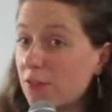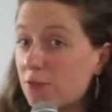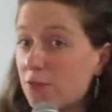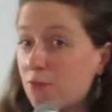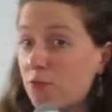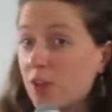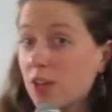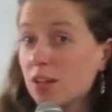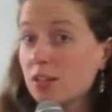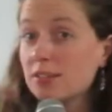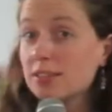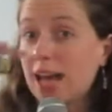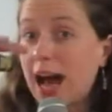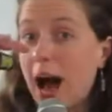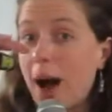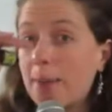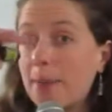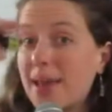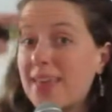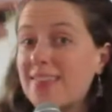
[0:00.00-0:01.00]
fills
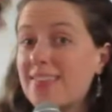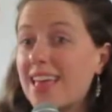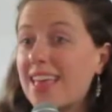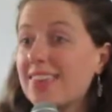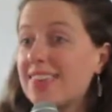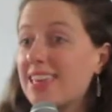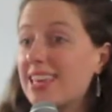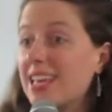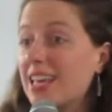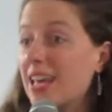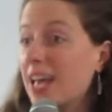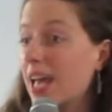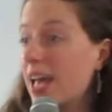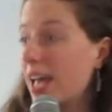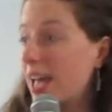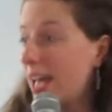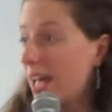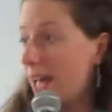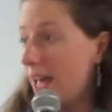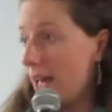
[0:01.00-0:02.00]
up and then the
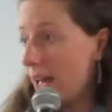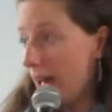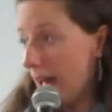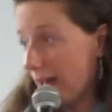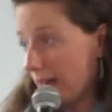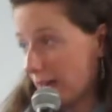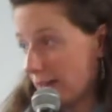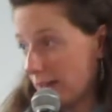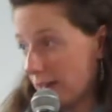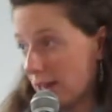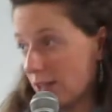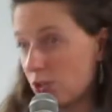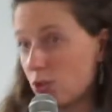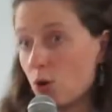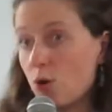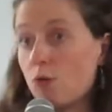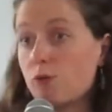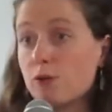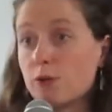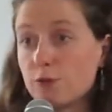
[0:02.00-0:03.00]
excess
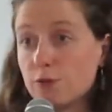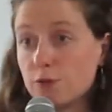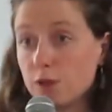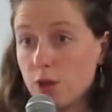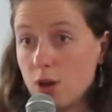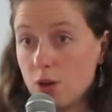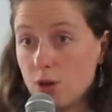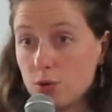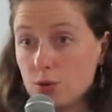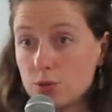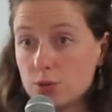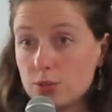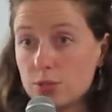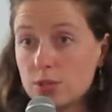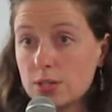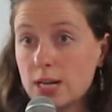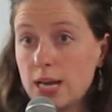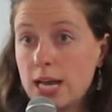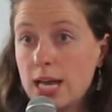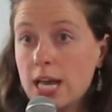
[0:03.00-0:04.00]

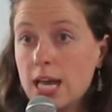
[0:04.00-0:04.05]
overflows.